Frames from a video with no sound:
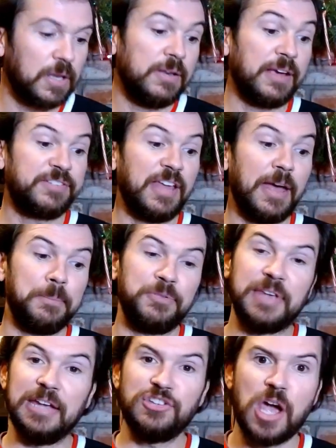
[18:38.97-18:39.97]
Next up,
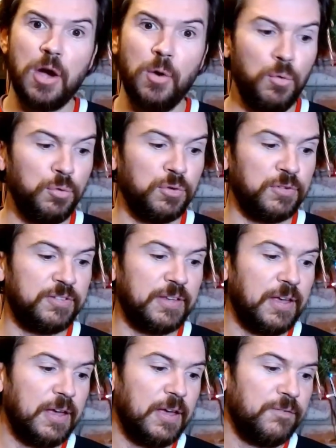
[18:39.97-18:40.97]
Zay Jones.
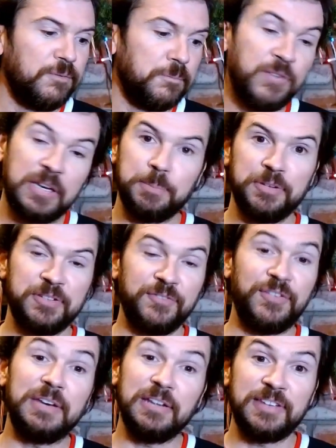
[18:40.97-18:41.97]

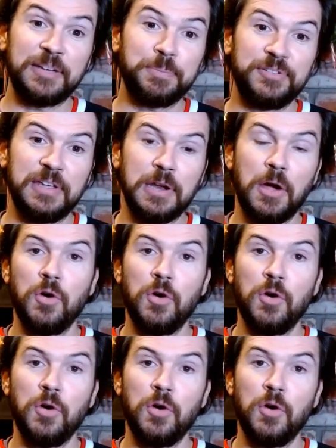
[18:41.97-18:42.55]
56%